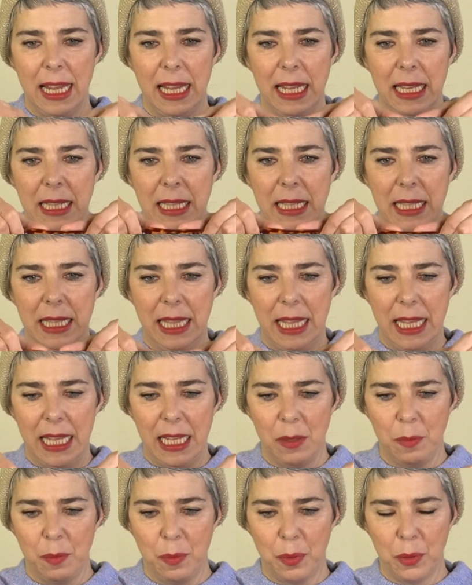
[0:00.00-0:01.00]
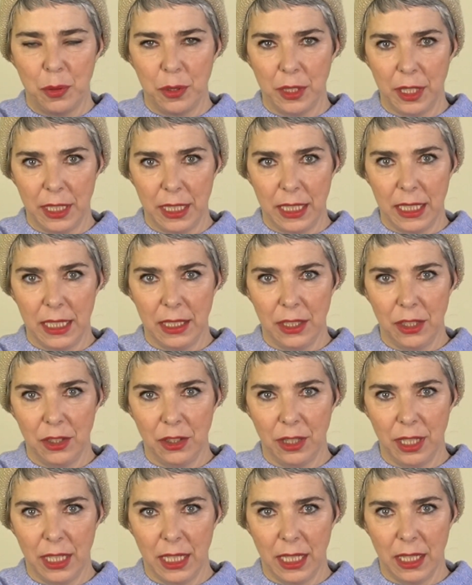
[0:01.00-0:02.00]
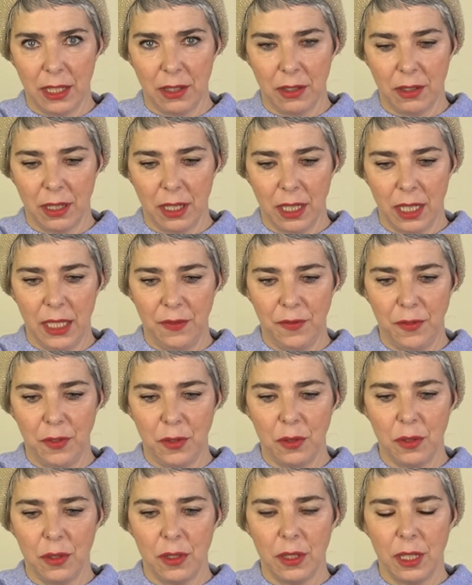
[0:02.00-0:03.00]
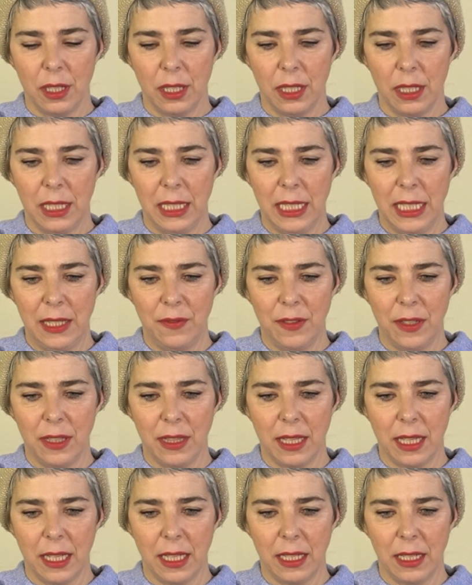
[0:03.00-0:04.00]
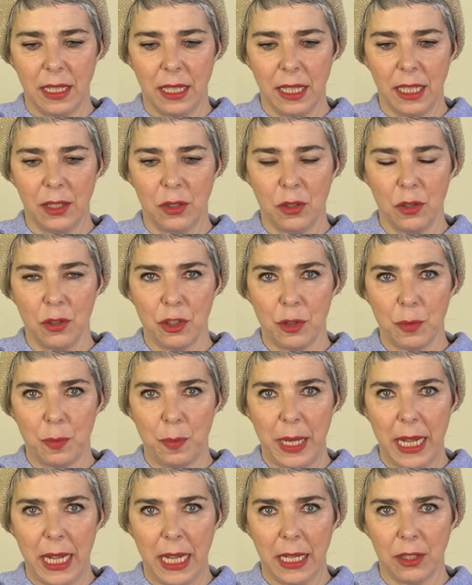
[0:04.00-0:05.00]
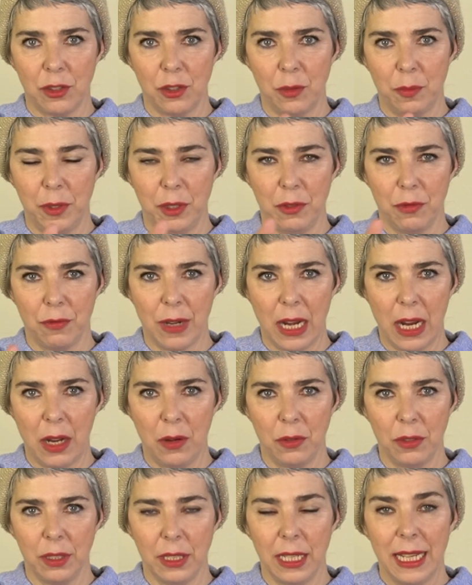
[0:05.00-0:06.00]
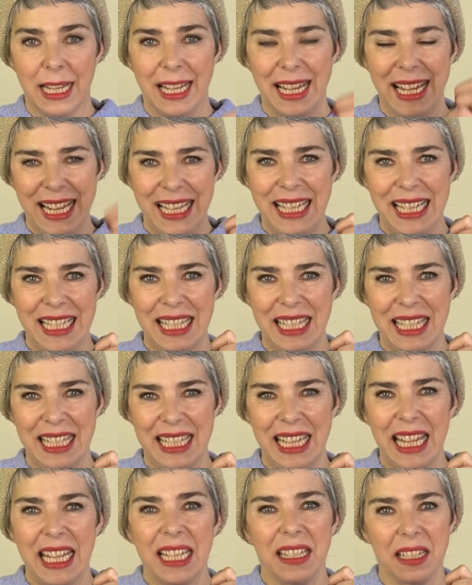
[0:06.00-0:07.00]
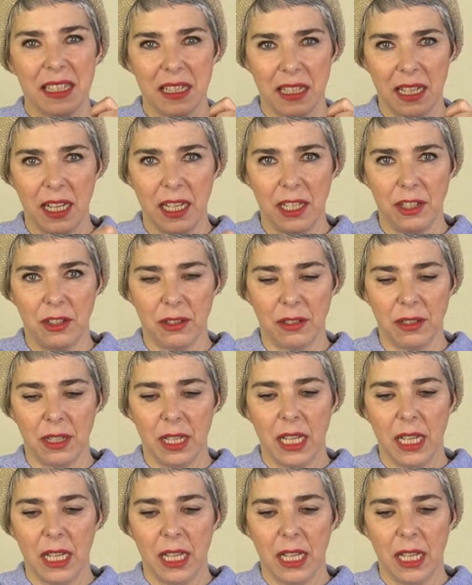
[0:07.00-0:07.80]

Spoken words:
and then put it in your hair. If you leave it, then it goes back to be round and it stays tighter.